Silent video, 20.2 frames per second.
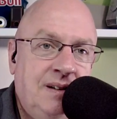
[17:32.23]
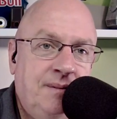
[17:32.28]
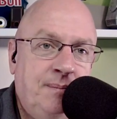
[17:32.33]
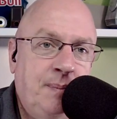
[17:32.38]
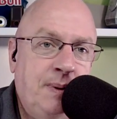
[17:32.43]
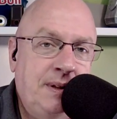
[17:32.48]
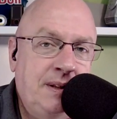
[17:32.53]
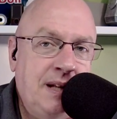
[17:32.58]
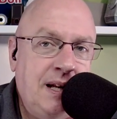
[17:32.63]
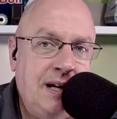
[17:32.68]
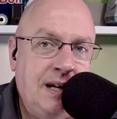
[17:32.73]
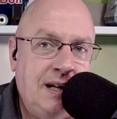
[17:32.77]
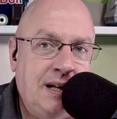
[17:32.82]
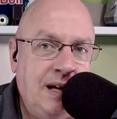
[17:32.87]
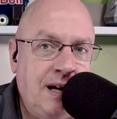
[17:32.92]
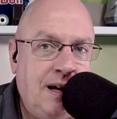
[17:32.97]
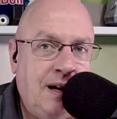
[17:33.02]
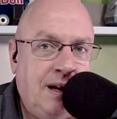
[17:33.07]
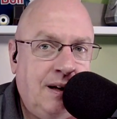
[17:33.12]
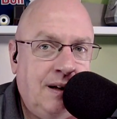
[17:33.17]
But then
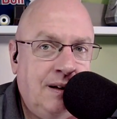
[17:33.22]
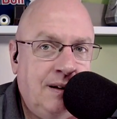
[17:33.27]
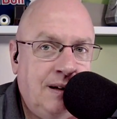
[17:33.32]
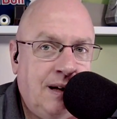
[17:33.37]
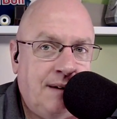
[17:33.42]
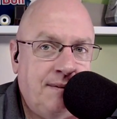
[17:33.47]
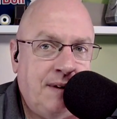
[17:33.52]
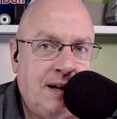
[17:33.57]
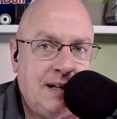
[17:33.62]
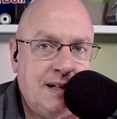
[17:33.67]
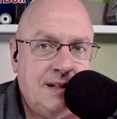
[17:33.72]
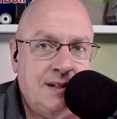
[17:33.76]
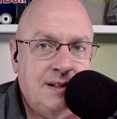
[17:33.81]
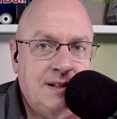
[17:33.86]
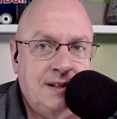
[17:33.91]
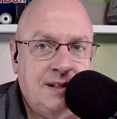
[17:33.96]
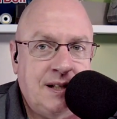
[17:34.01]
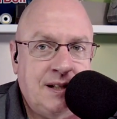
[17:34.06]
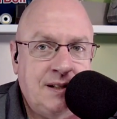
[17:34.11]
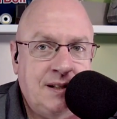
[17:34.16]
again, I've got
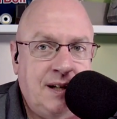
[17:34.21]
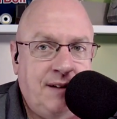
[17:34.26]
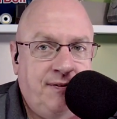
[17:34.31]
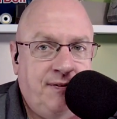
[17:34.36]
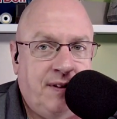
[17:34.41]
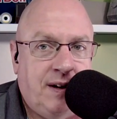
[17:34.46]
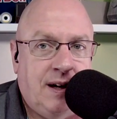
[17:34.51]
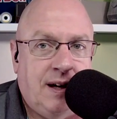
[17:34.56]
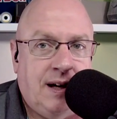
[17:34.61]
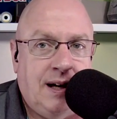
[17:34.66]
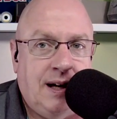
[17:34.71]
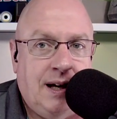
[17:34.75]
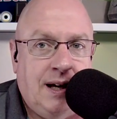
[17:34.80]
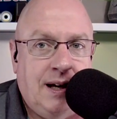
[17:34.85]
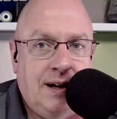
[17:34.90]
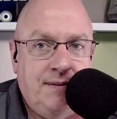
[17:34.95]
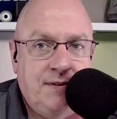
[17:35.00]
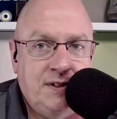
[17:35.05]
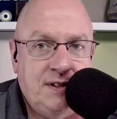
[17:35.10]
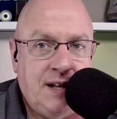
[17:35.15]

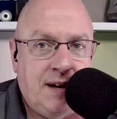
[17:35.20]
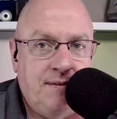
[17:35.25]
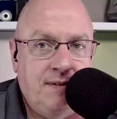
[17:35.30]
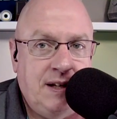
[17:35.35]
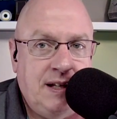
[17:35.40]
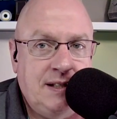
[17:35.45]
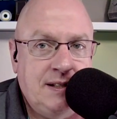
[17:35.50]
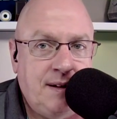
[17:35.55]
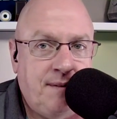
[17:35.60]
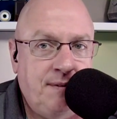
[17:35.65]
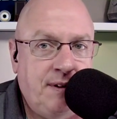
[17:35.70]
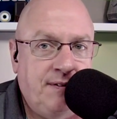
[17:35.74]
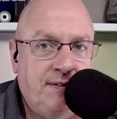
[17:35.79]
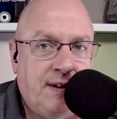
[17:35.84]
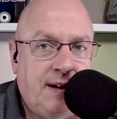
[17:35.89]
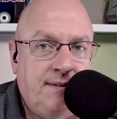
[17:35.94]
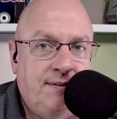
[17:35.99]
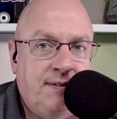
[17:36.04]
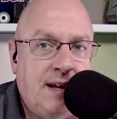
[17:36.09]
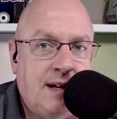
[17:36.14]
65, 70,
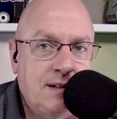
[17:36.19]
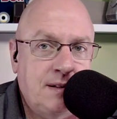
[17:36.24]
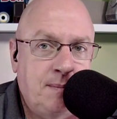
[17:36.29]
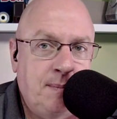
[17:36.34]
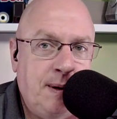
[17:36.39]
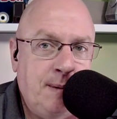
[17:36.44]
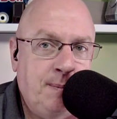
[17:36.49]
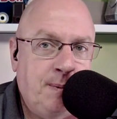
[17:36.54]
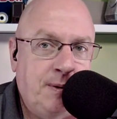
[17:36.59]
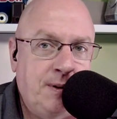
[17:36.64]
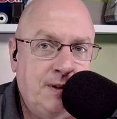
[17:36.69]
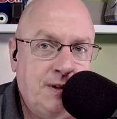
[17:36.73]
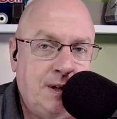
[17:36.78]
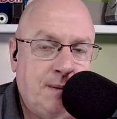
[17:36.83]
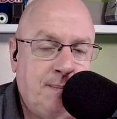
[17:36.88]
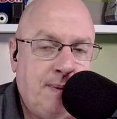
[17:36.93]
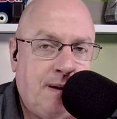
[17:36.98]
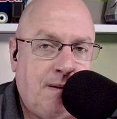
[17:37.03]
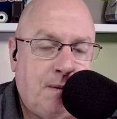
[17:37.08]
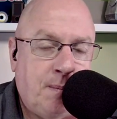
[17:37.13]
75,000 people using
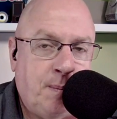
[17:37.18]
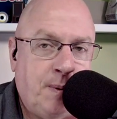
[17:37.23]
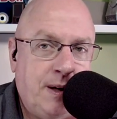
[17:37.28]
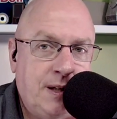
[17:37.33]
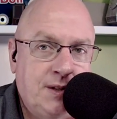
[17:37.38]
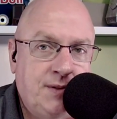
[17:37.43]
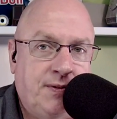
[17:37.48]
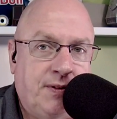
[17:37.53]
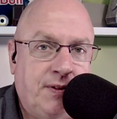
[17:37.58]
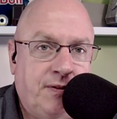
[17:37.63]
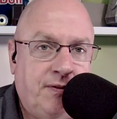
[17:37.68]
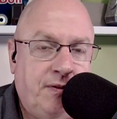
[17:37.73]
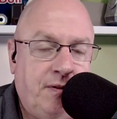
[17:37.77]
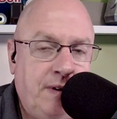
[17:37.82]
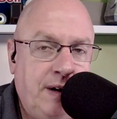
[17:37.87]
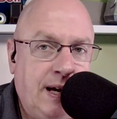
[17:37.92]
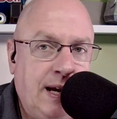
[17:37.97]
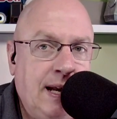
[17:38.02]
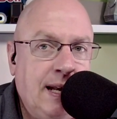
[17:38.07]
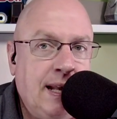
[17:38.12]
PowerPress for
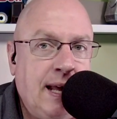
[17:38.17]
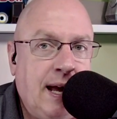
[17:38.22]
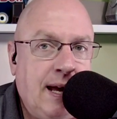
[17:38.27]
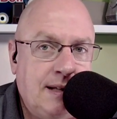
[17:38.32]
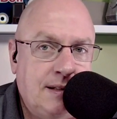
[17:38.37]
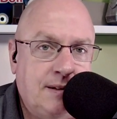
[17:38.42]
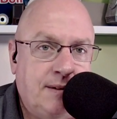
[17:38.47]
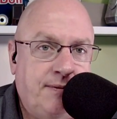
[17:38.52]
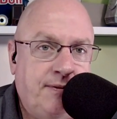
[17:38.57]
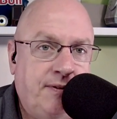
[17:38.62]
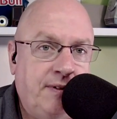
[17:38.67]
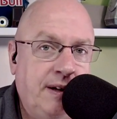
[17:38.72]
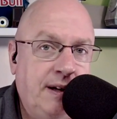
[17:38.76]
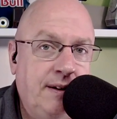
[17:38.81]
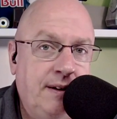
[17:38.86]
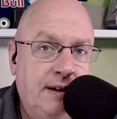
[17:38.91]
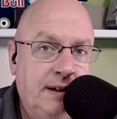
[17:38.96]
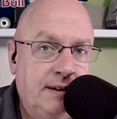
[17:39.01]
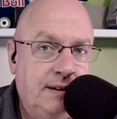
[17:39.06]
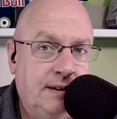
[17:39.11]
free. It has a free,
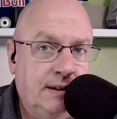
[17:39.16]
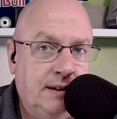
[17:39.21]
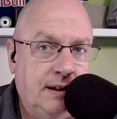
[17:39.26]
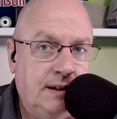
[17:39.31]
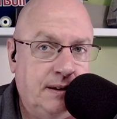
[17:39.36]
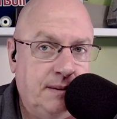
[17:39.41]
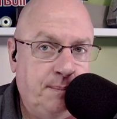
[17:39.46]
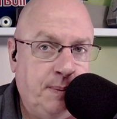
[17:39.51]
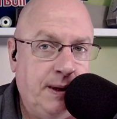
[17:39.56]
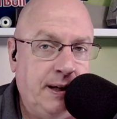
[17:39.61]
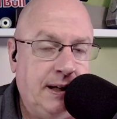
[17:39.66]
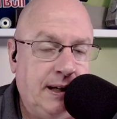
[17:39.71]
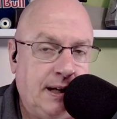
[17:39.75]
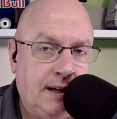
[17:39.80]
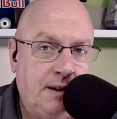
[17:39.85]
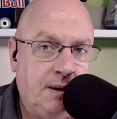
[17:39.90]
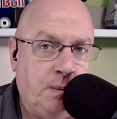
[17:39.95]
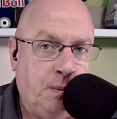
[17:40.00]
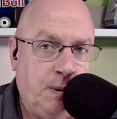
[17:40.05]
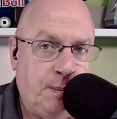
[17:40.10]
they're putting on
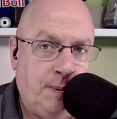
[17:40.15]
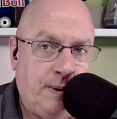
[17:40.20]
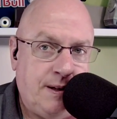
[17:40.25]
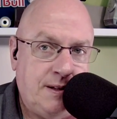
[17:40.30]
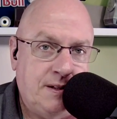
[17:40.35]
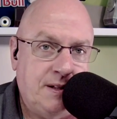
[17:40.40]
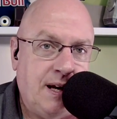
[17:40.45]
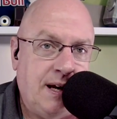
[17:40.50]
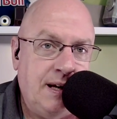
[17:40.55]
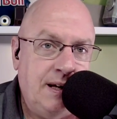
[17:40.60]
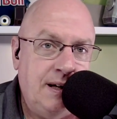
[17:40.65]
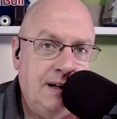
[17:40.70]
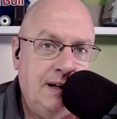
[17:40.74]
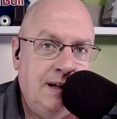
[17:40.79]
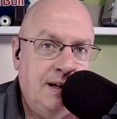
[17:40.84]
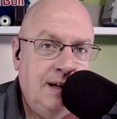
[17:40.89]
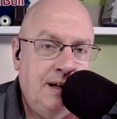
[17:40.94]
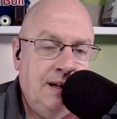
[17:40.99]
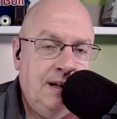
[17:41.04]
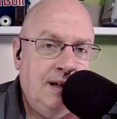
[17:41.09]
their WordPress site
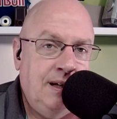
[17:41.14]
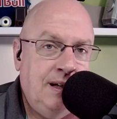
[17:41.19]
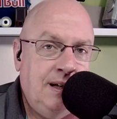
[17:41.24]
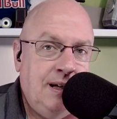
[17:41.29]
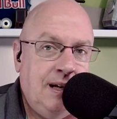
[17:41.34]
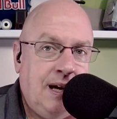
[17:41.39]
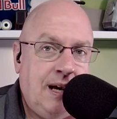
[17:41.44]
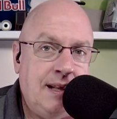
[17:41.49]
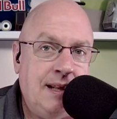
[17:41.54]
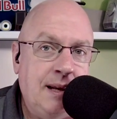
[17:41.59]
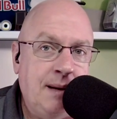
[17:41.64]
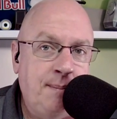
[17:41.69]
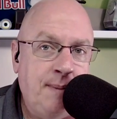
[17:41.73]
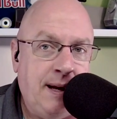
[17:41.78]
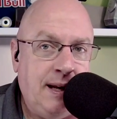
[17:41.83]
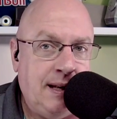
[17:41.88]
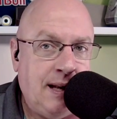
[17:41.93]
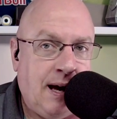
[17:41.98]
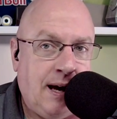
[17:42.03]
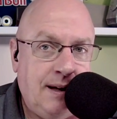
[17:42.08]
and they
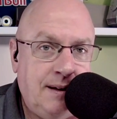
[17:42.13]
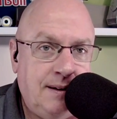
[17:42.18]
may well, not.